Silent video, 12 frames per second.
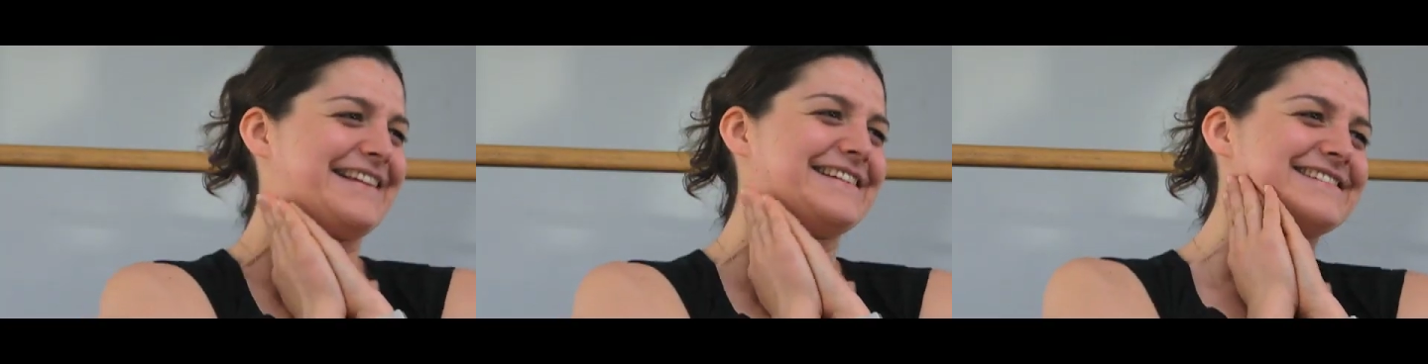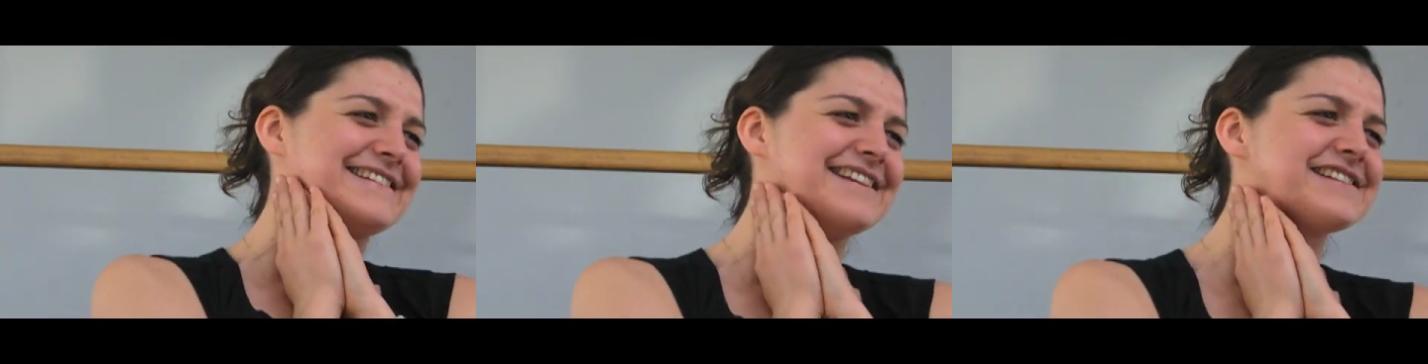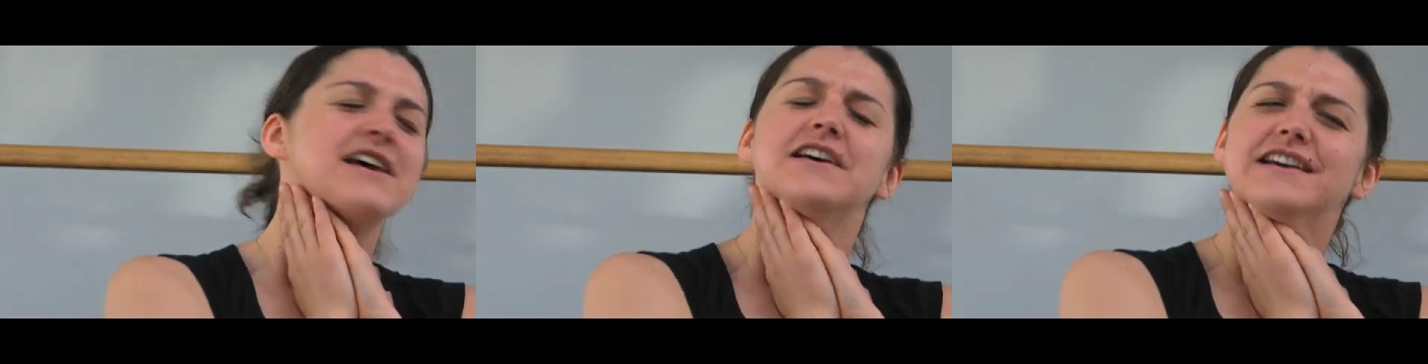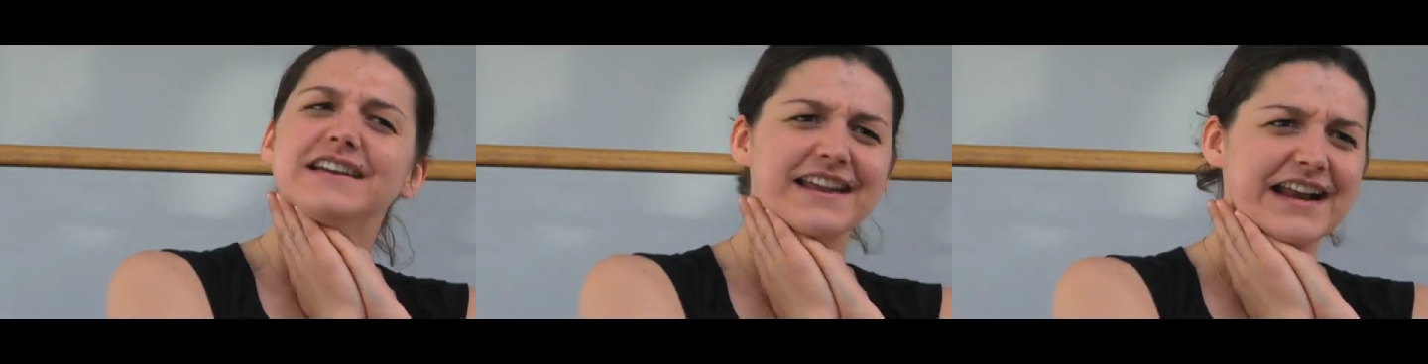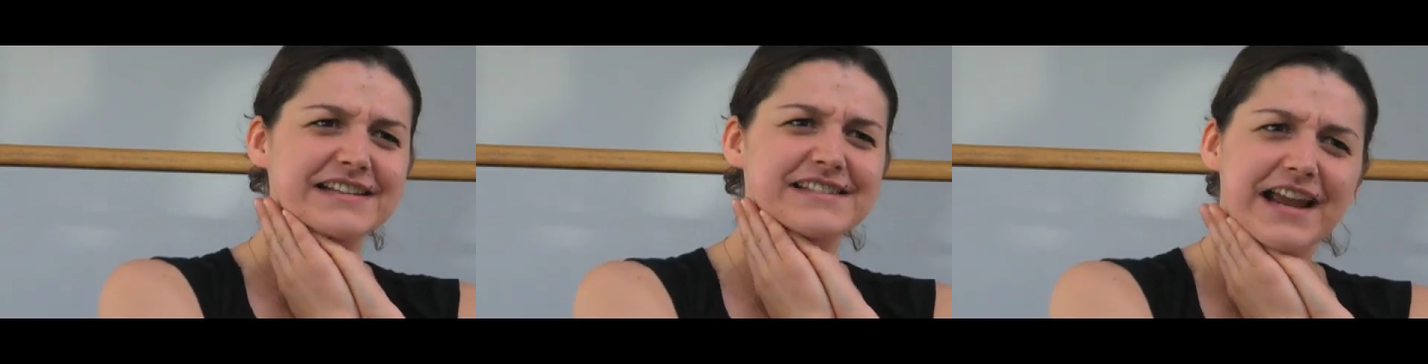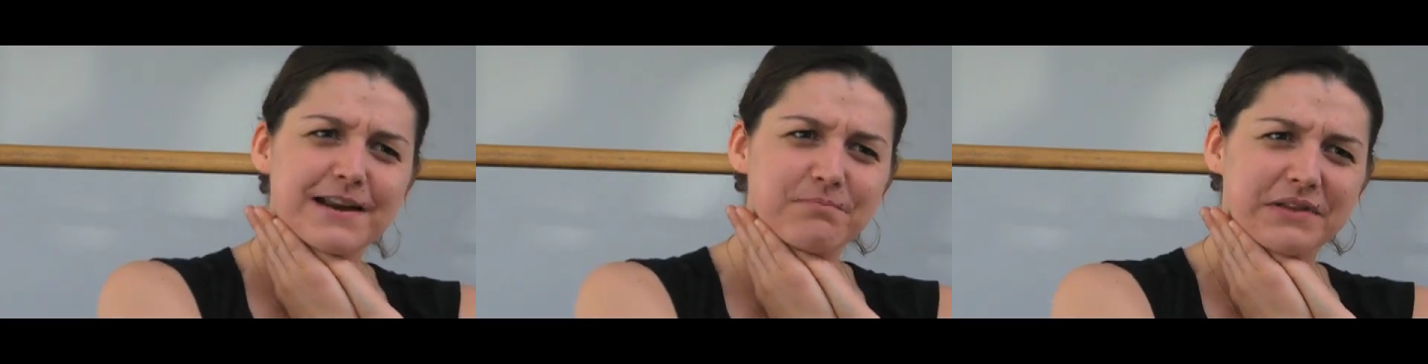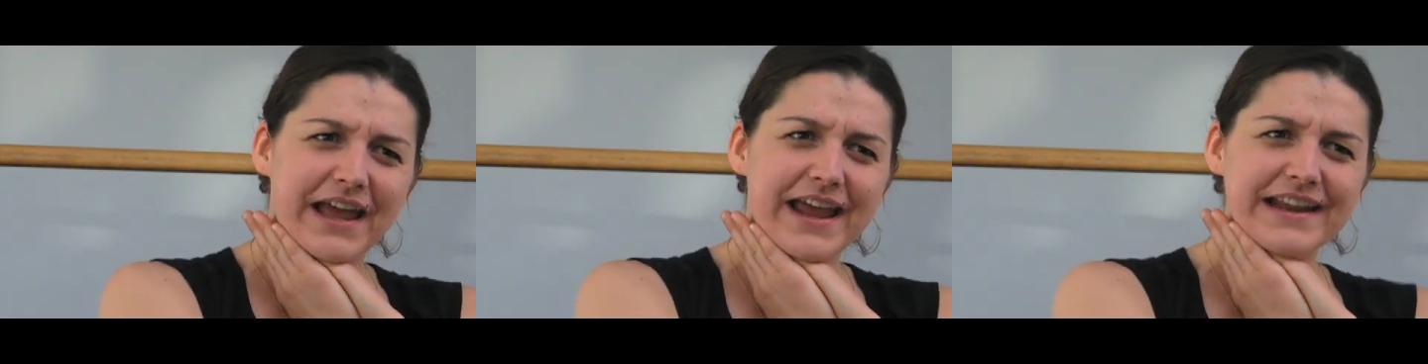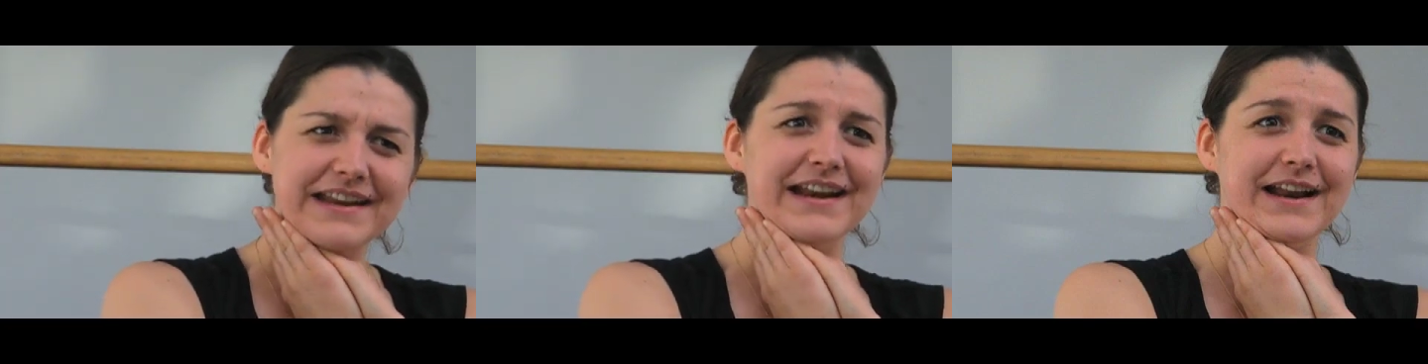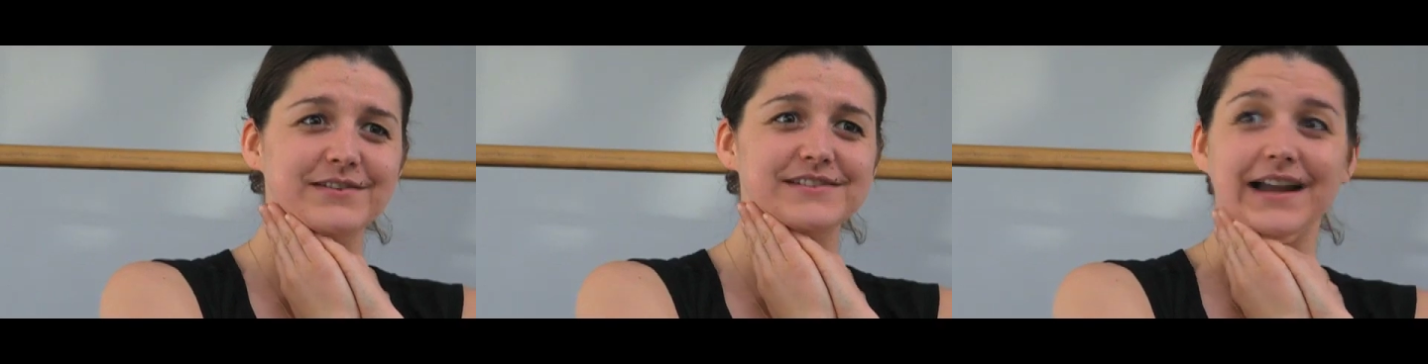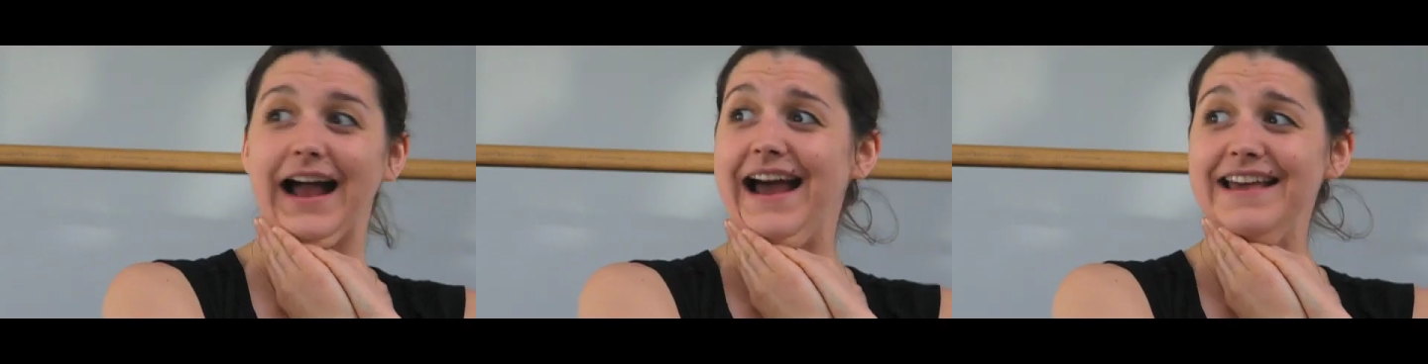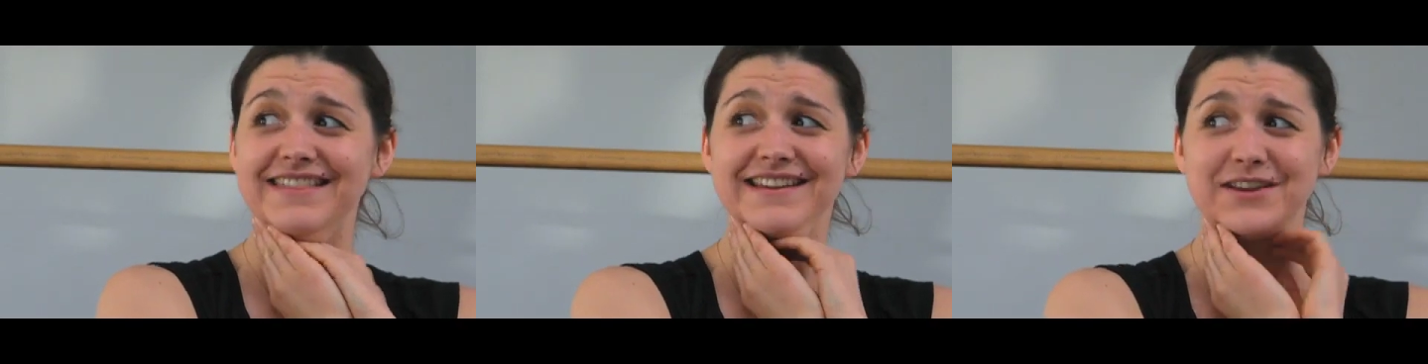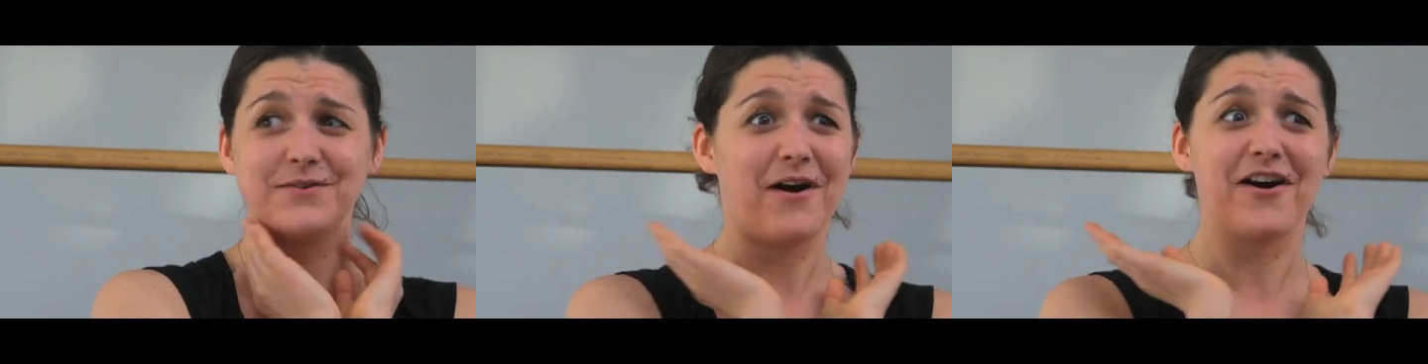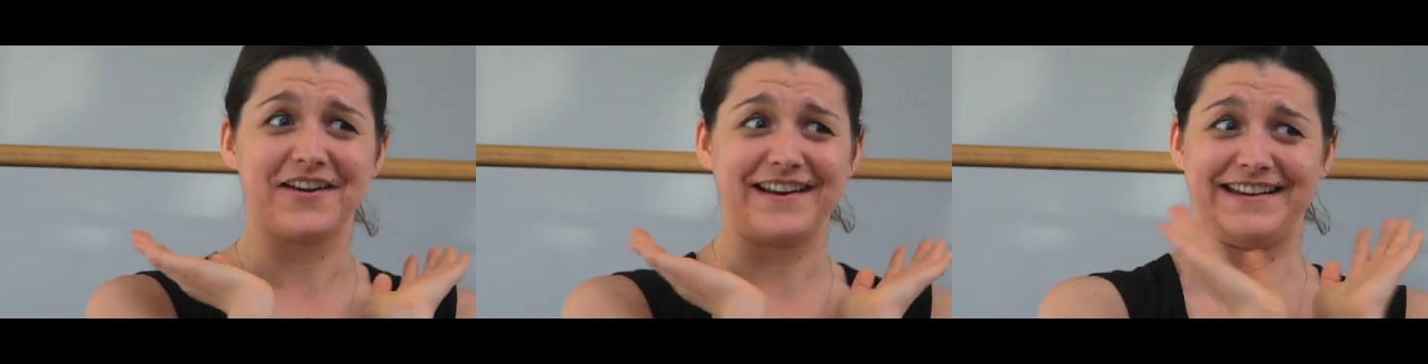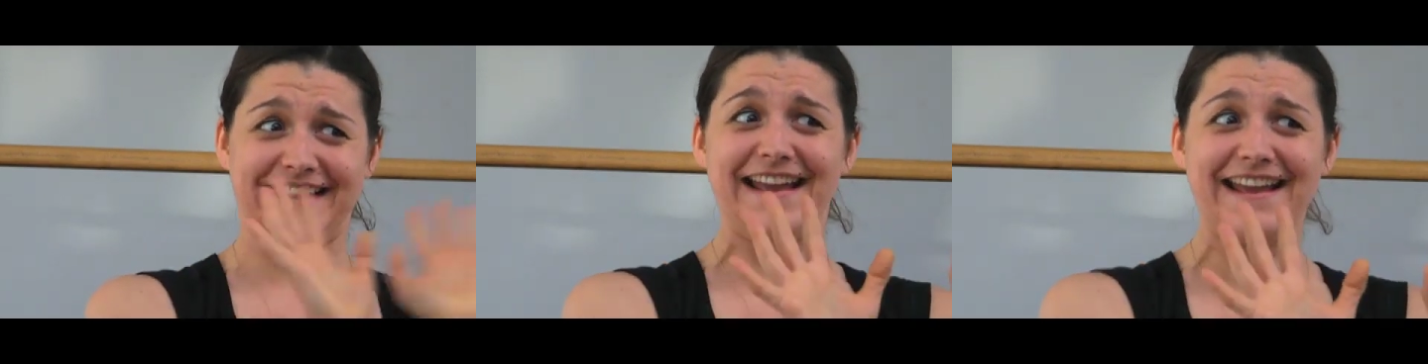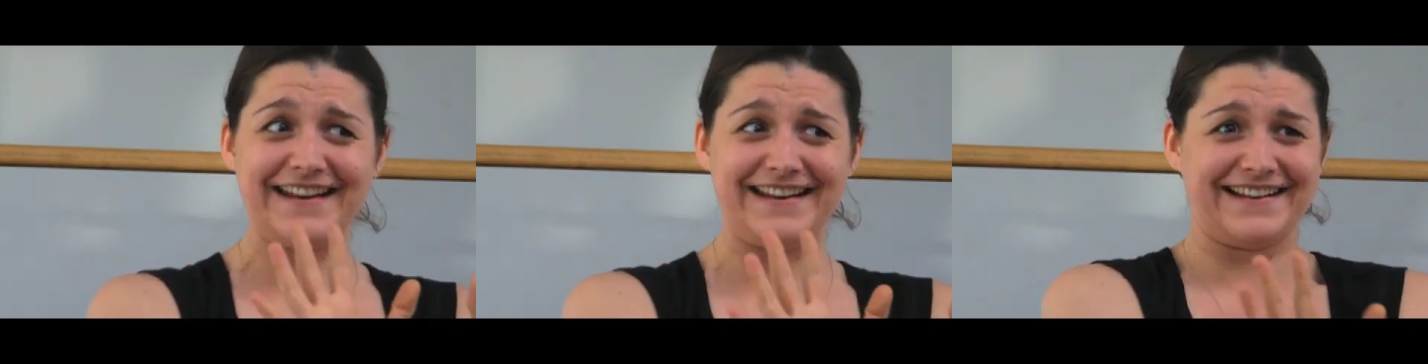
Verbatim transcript: he says, Can I say it plain? And I was like, I think you already did.